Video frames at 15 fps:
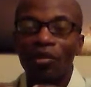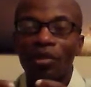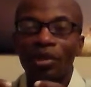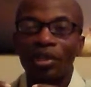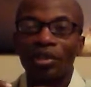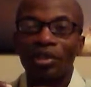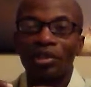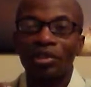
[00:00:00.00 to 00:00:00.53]
He
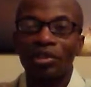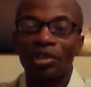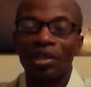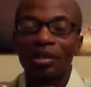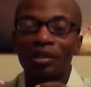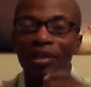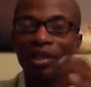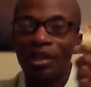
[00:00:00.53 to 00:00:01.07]
wanted to
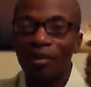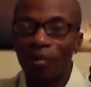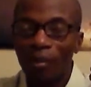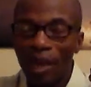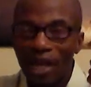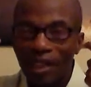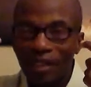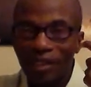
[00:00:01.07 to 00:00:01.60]
share the
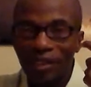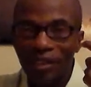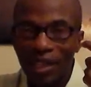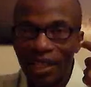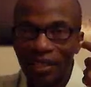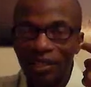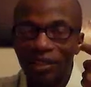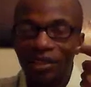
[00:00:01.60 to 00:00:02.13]

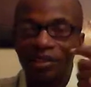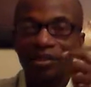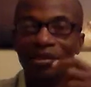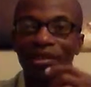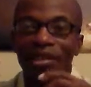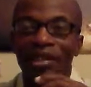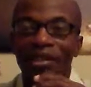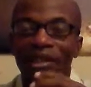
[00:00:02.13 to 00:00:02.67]
imagination
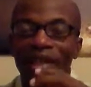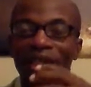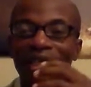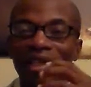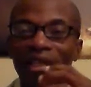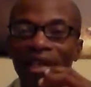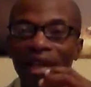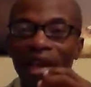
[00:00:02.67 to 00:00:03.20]
that
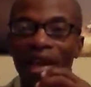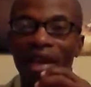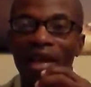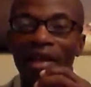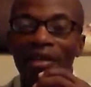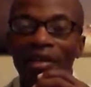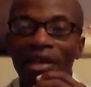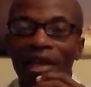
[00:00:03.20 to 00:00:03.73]
he
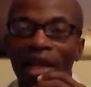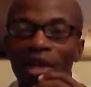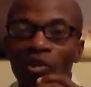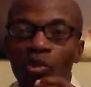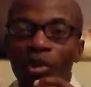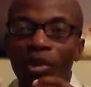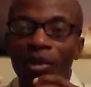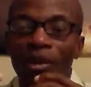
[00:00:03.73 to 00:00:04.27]
had. And
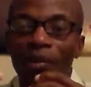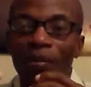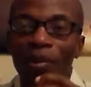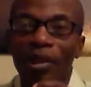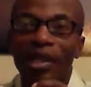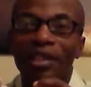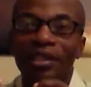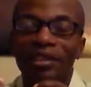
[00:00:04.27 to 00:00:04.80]
he wanted to
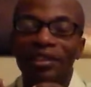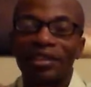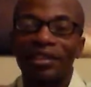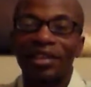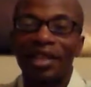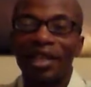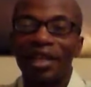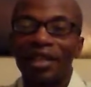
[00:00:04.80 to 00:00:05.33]
place
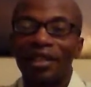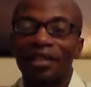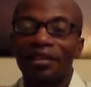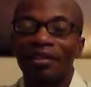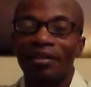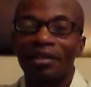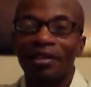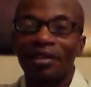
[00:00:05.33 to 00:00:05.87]
us in
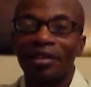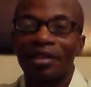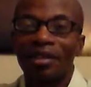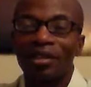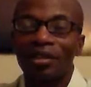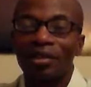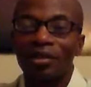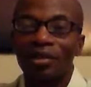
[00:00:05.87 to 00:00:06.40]
it,
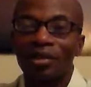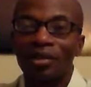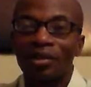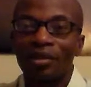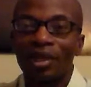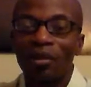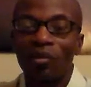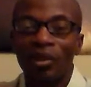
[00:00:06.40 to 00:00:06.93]

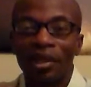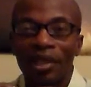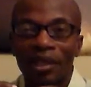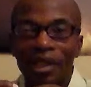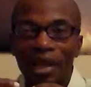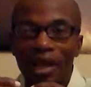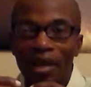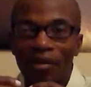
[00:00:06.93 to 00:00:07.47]
that we
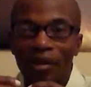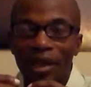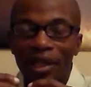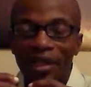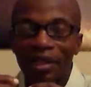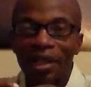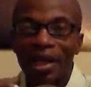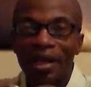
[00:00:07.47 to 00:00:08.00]
can have
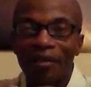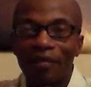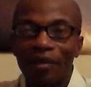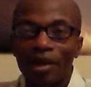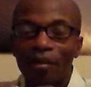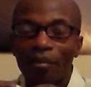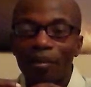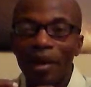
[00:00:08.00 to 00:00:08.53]
a life
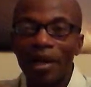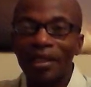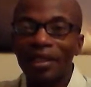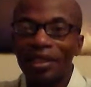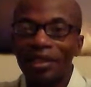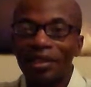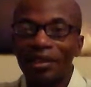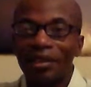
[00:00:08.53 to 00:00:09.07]

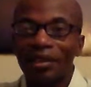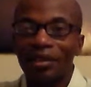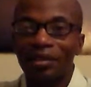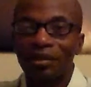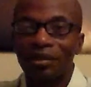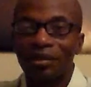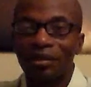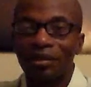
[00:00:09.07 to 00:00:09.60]
abundantly.